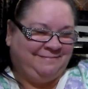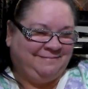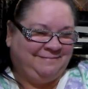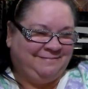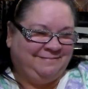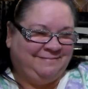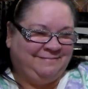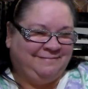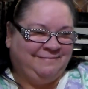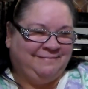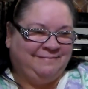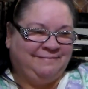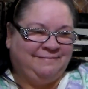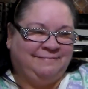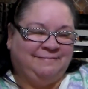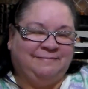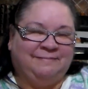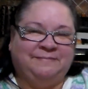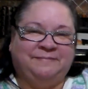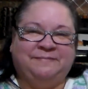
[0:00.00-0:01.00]

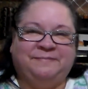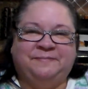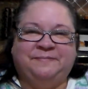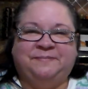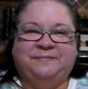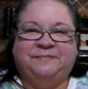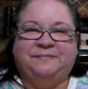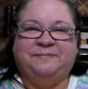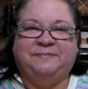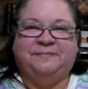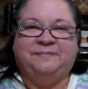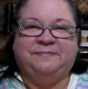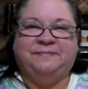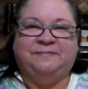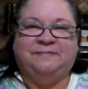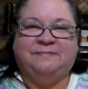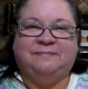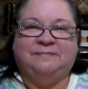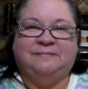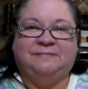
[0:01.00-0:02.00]

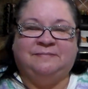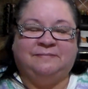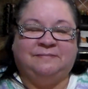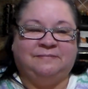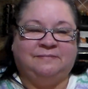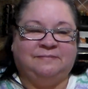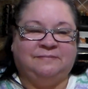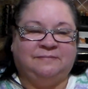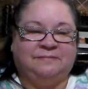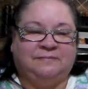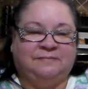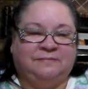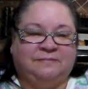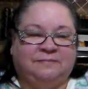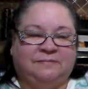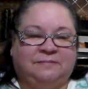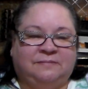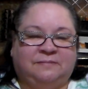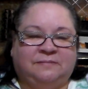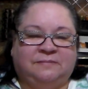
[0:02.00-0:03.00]

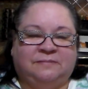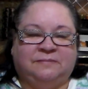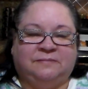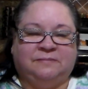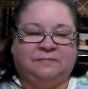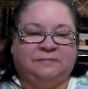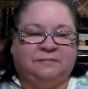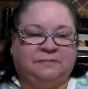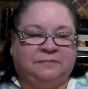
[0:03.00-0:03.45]
(silent)